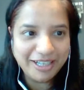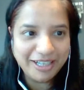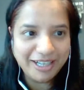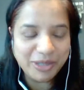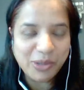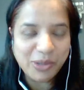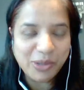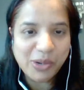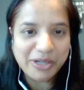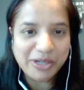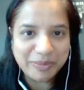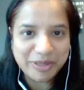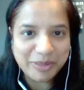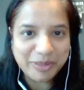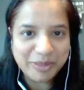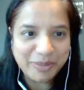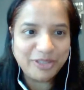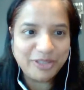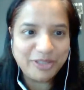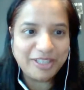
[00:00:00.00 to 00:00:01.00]
a quantum
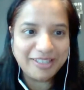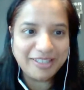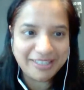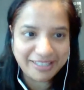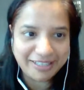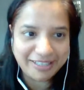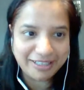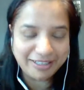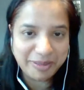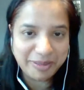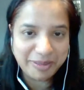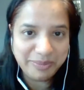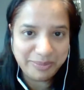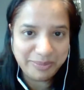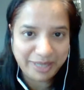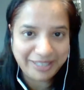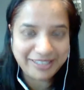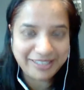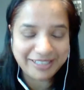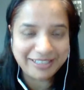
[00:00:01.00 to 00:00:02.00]
computing startup
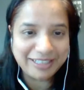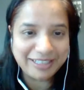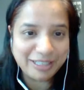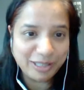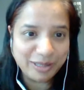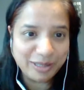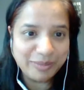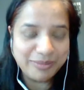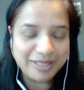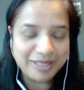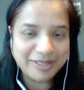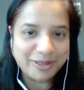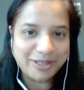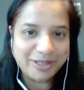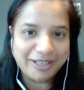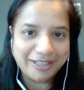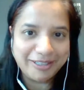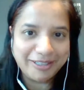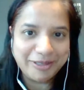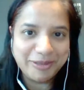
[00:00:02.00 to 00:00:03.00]
based in Columbus,
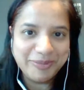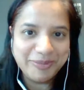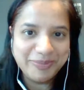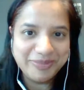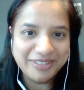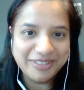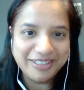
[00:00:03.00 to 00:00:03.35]
Ohio.